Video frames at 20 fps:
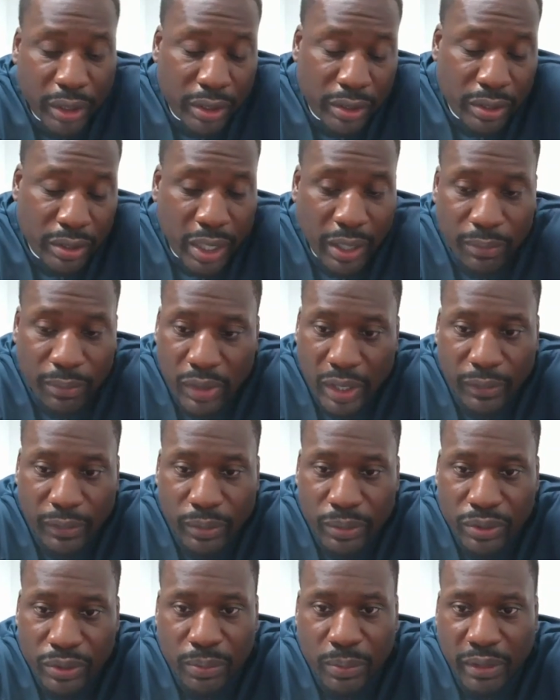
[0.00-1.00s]
Same thing
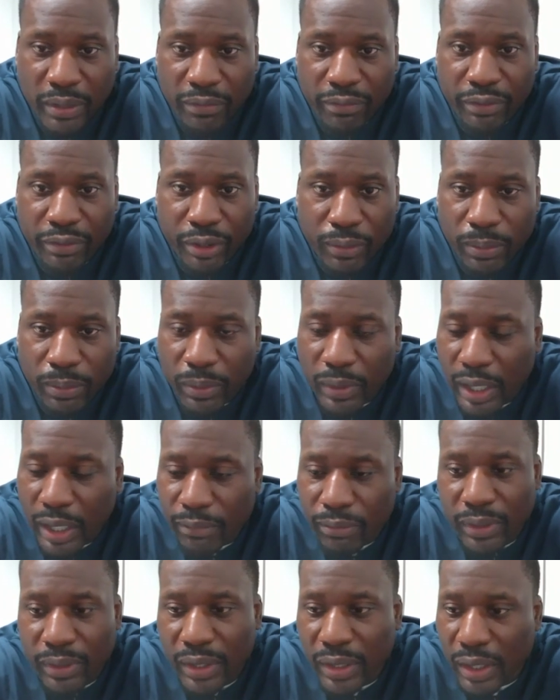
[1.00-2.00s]
with Smith Vilbert. I
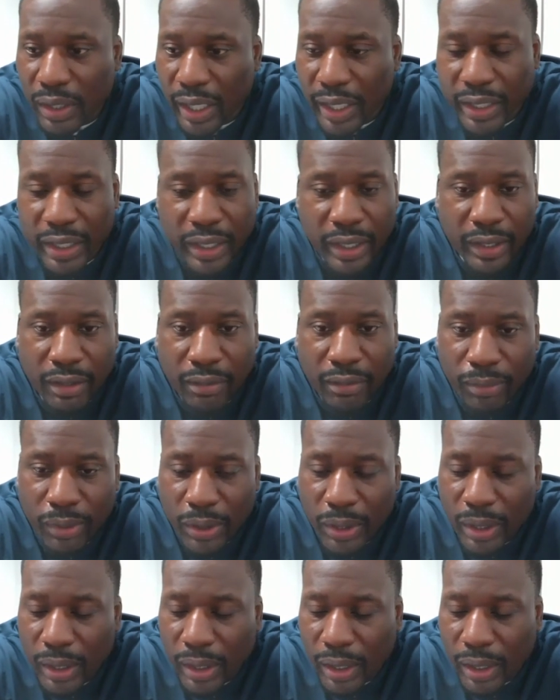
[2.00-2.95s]
really like him.